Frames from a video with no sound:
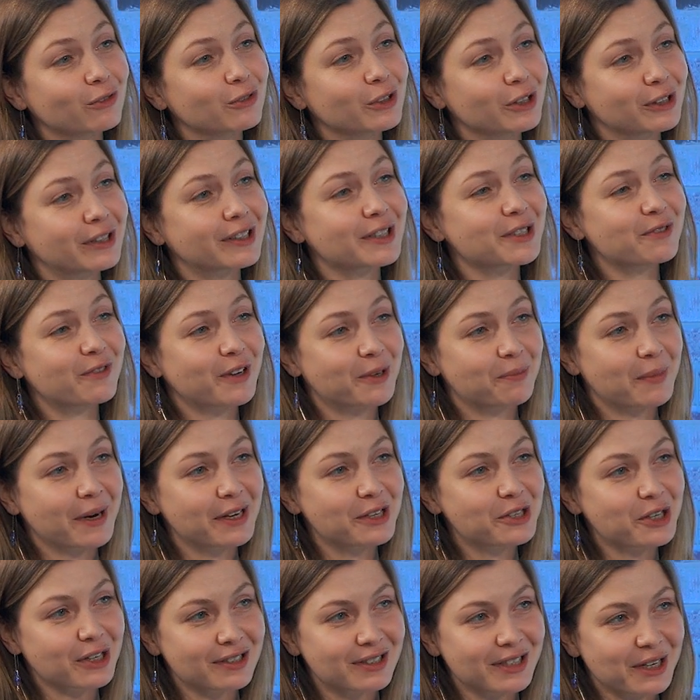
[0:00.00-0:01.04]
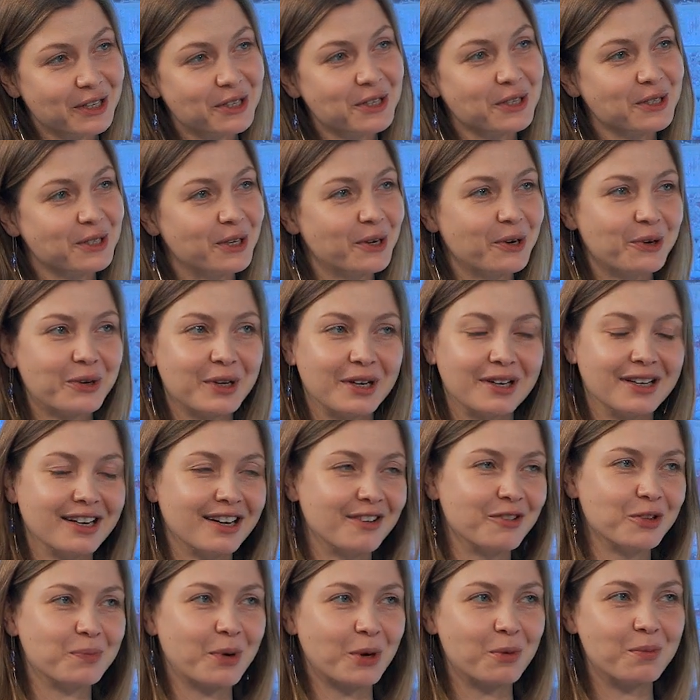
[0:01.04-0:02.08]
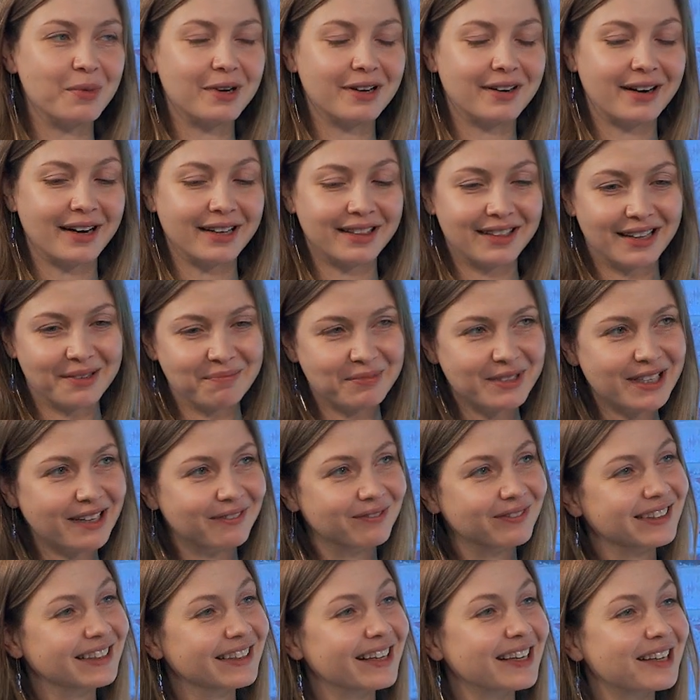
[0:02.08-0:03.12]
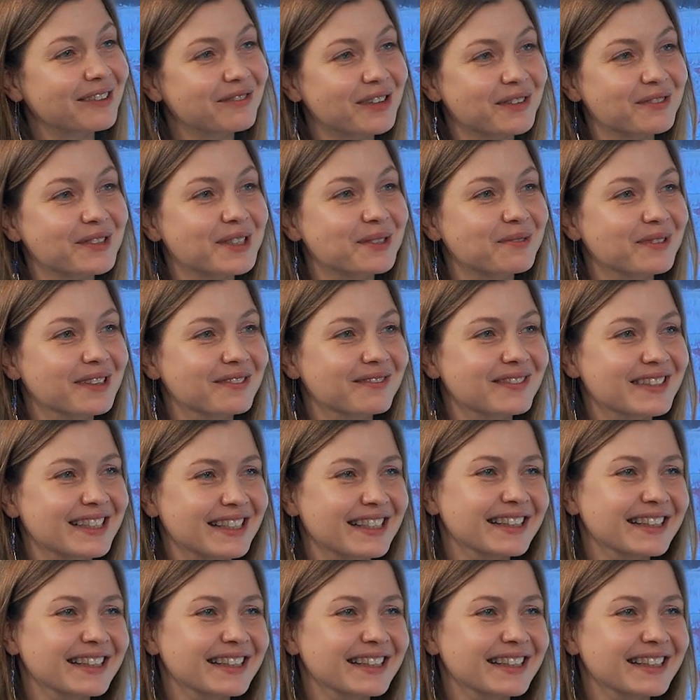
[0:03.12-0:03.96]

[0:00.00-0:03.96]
the transformation, such as learning. I would probably rate them something like 50-50.